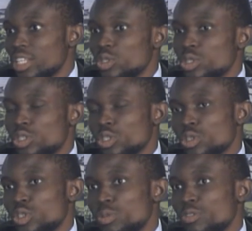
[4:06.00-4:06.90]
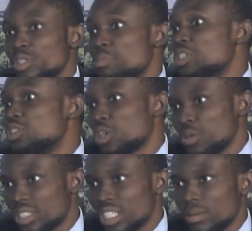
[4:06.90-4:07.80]
and it's not going to be for the
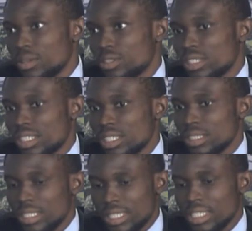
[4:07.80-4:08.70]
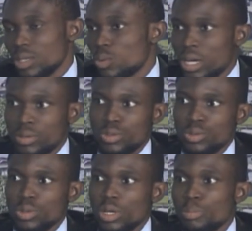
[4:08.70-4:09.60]
majority, because it takes a while
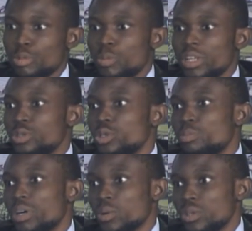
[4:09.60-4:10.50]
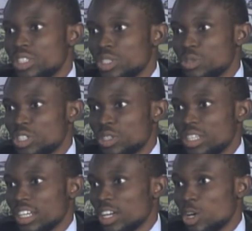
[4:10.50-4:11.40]
to properly do a backward
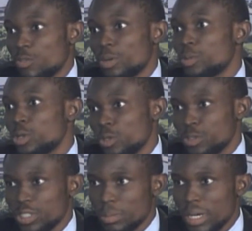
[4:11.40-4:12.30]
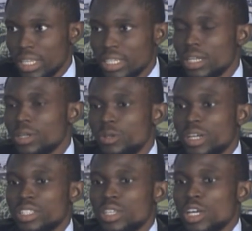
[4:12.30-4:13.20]
integration that can cover up all of your demand,
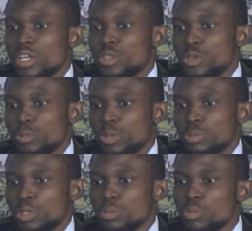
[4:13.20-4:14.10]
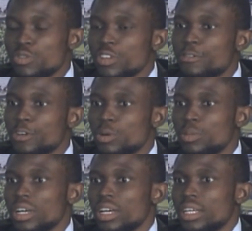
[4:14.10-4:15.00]
right? So, but moving from